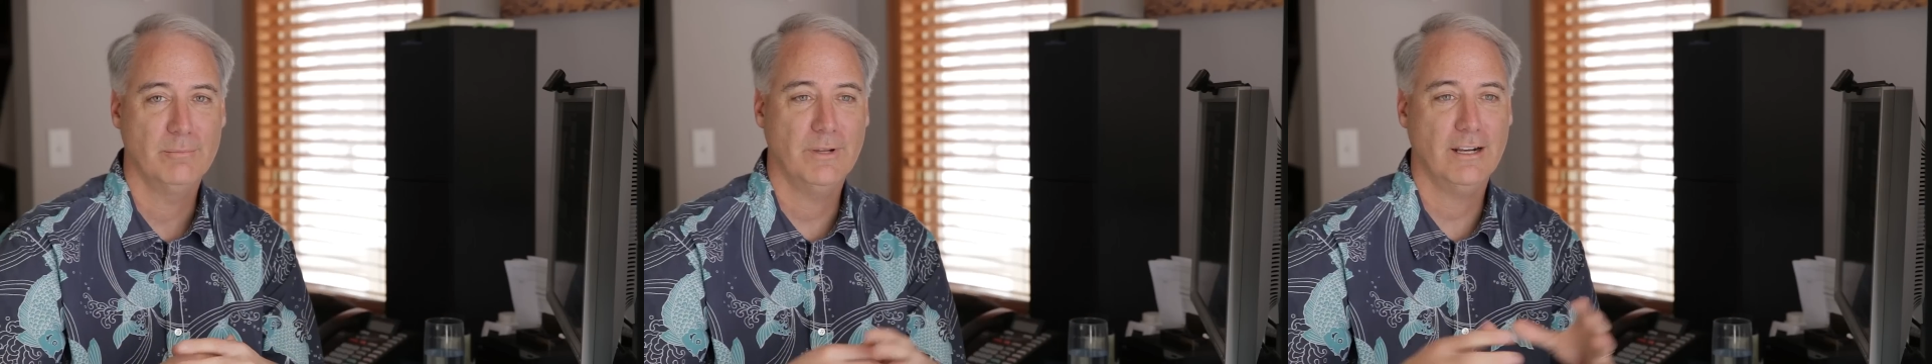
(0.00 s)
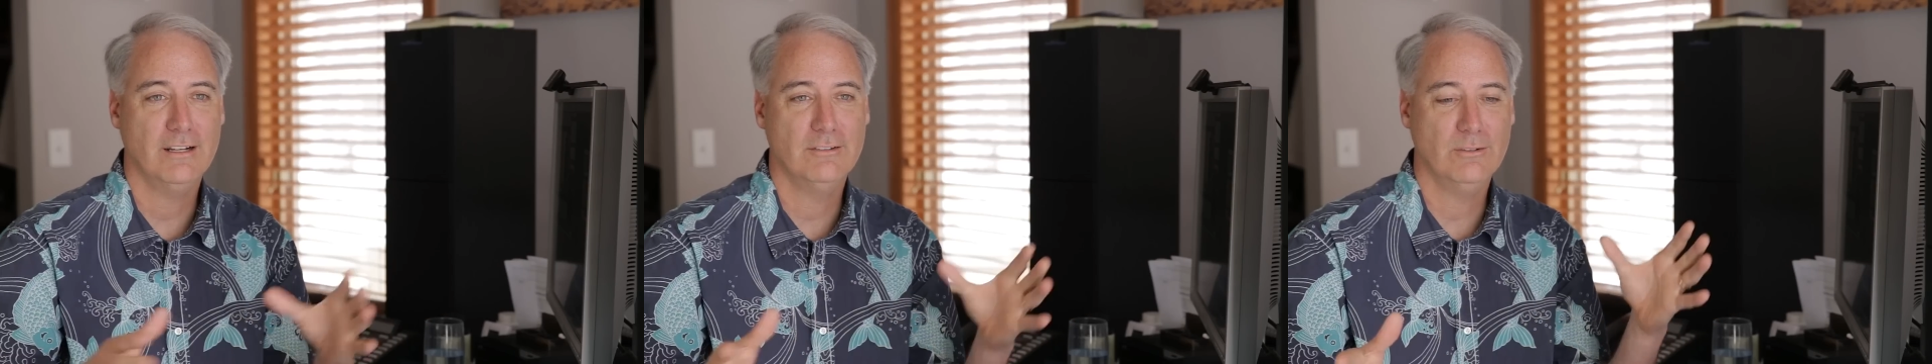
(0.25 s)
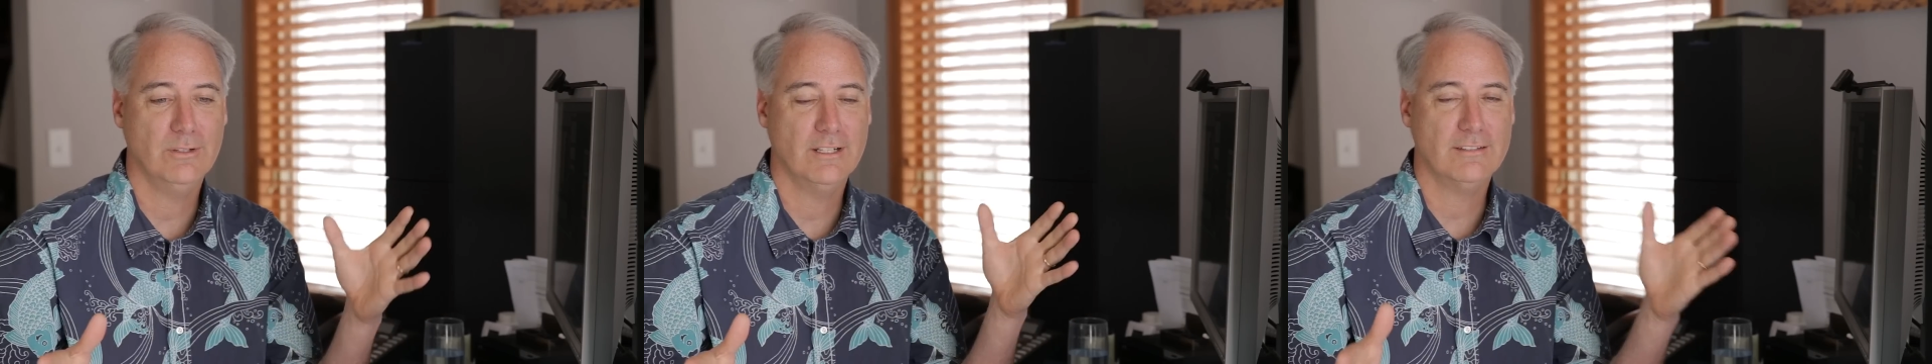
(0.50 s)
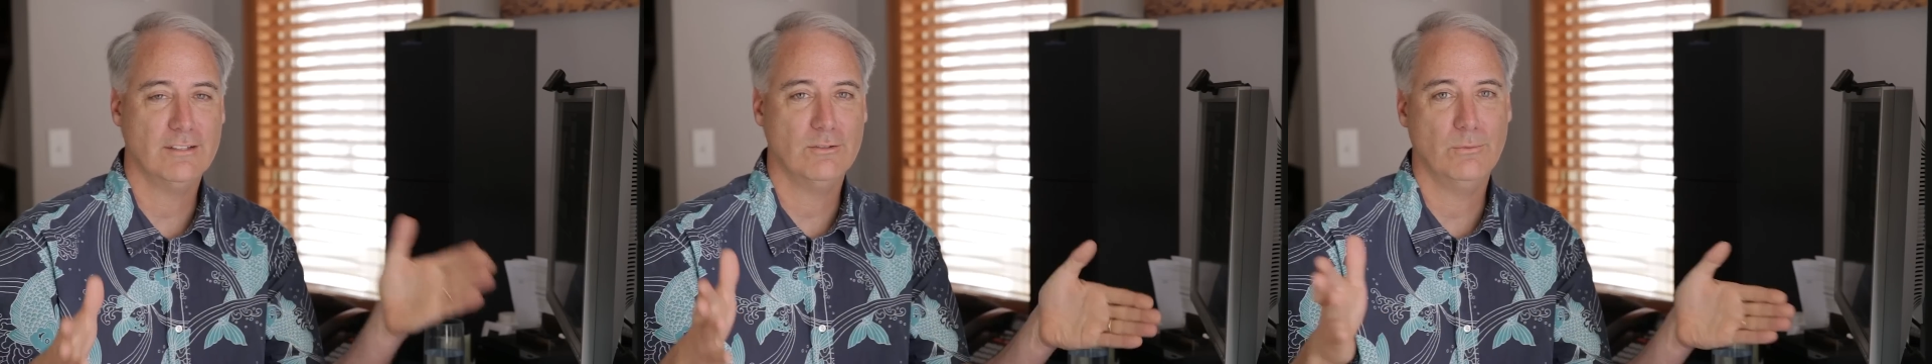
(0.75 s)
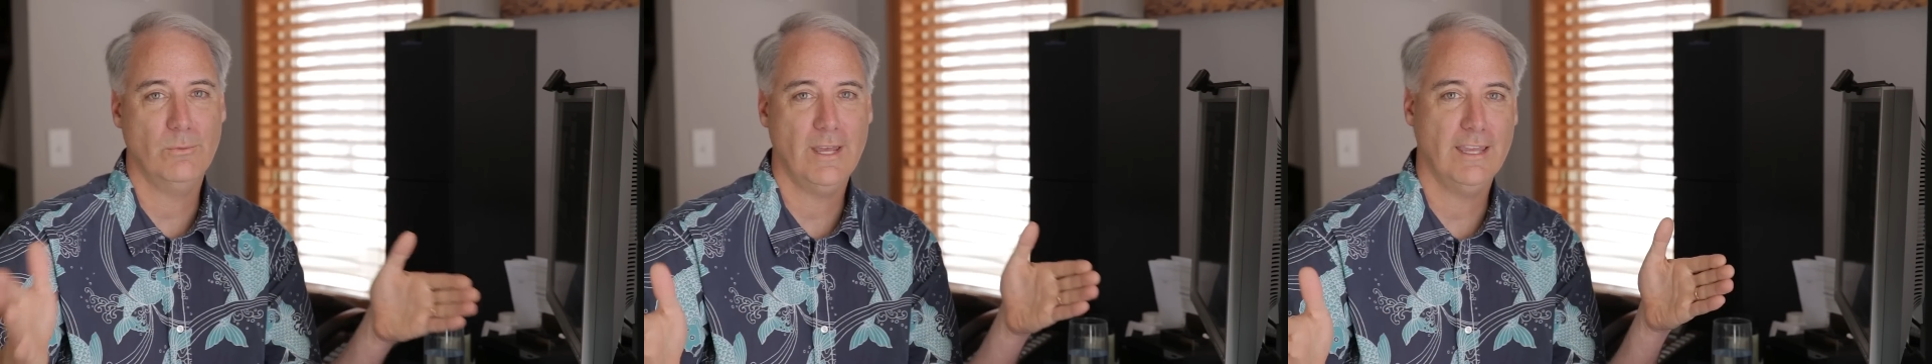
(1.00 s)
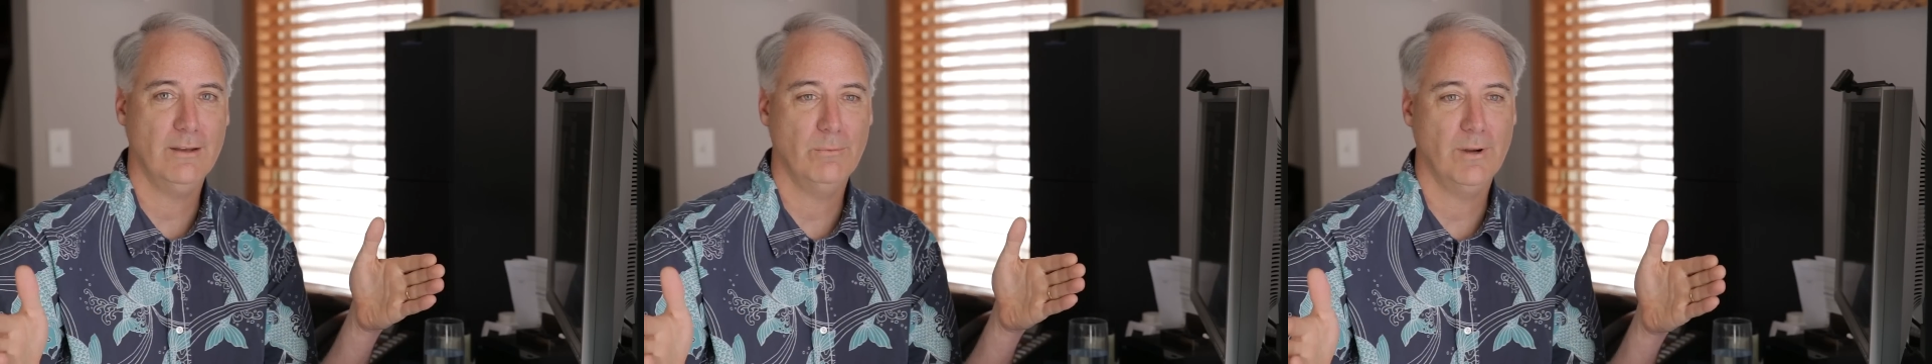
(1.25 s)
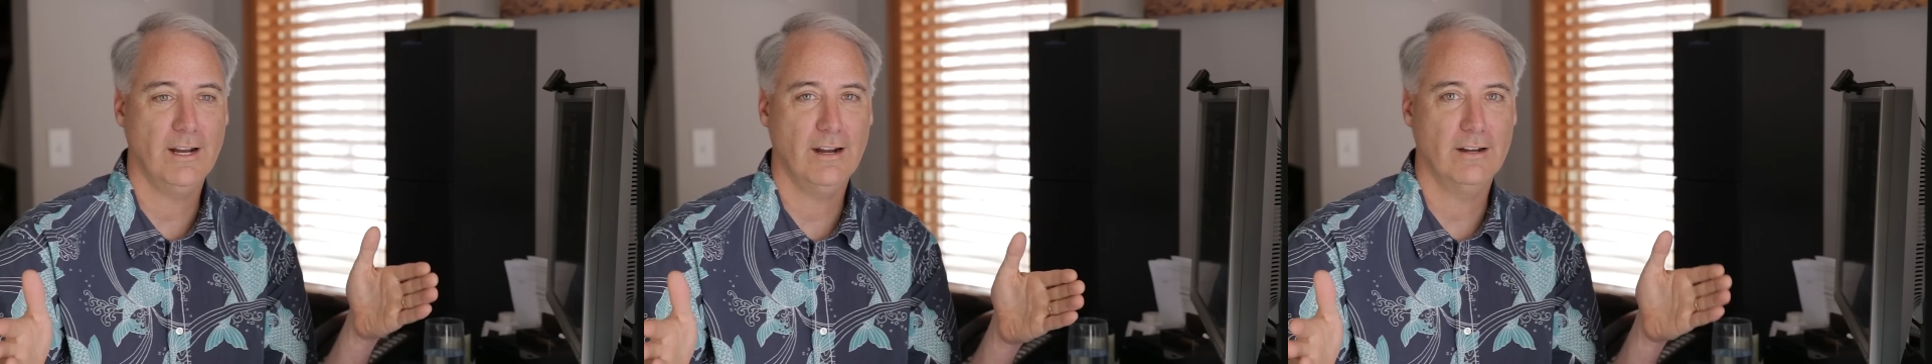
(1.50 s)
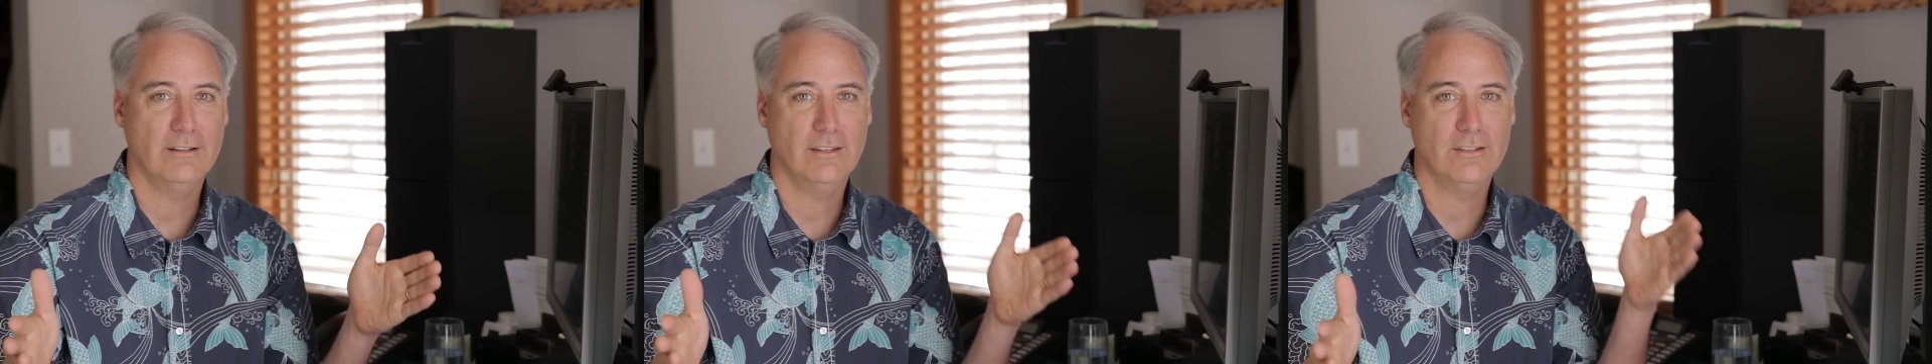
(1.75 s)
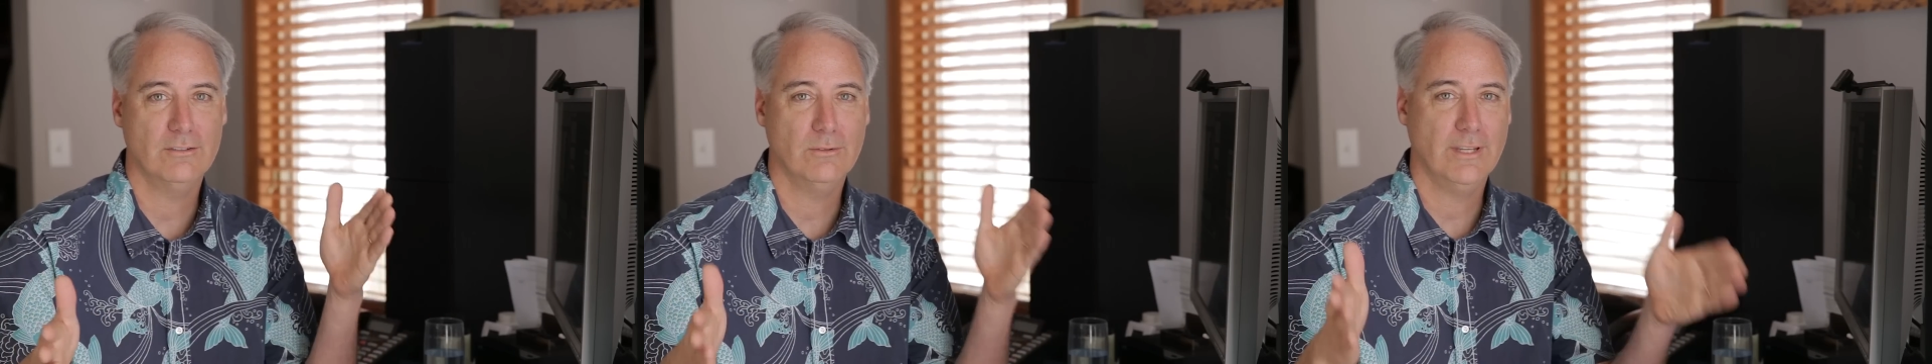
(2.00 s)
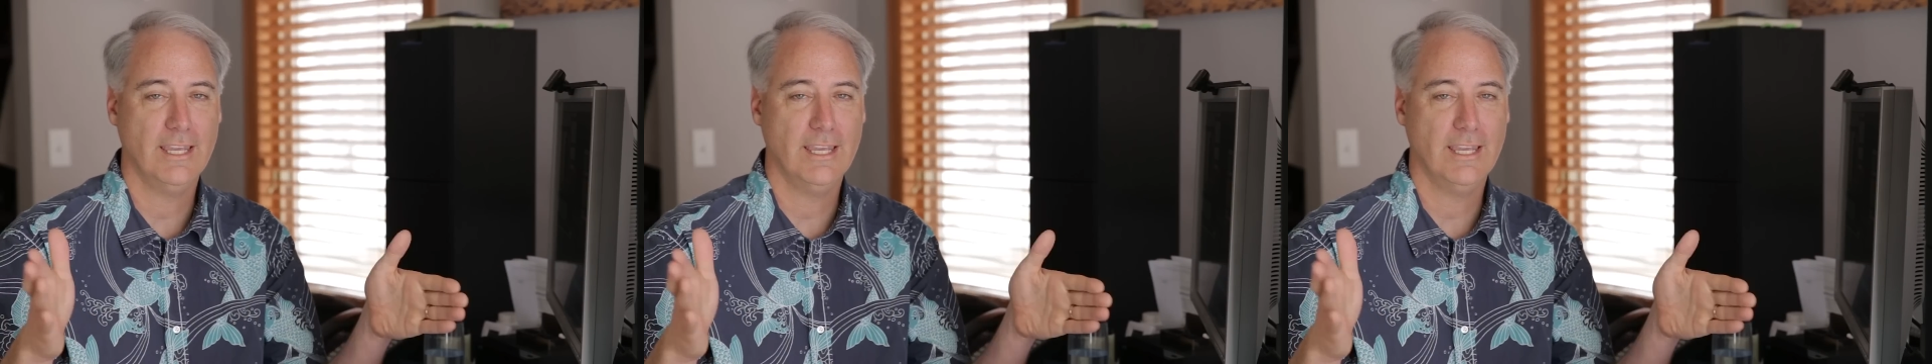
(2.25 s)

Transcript: but I'm gonna do it in such a way where the two